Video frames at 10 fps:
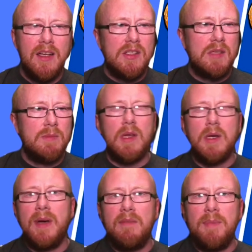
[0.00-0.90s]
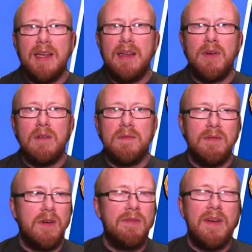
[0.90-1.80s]
Some of them I've been involved in
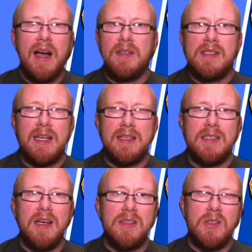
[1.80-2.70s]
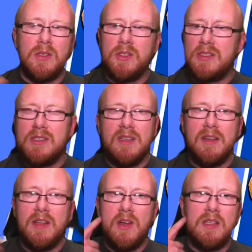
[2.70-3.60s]
for five to six years, so just the,
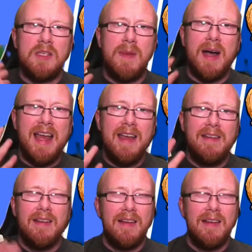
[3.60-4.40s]
the knowledge in my head,